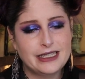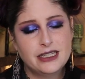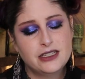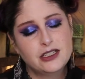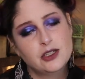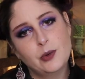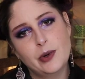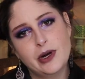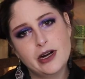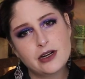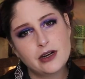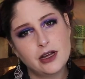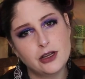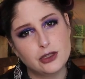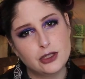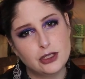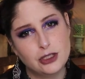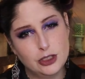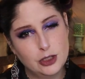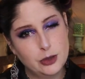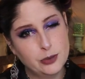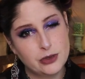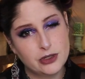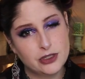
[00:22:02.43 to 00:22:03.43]
tend to wear not
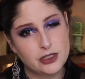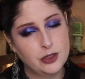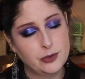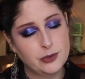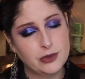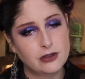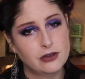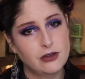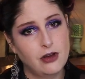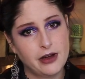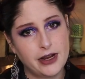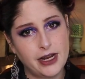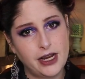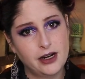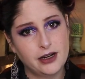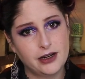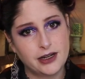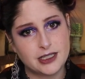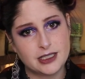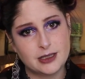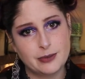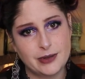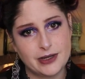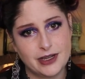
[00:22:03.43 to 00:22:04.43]
super super long
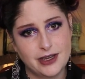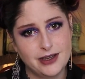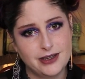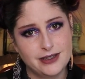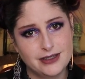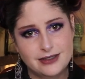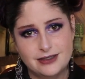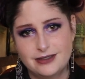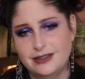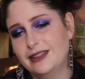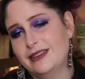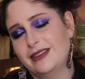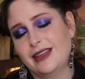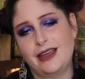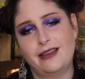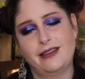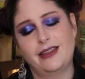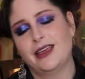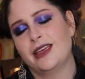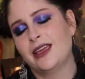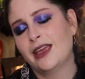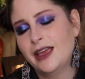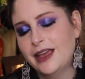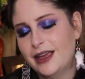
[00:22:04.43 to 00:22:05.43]
earrings because then they
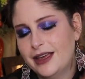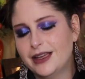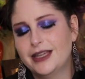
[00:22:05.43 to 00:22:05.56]
like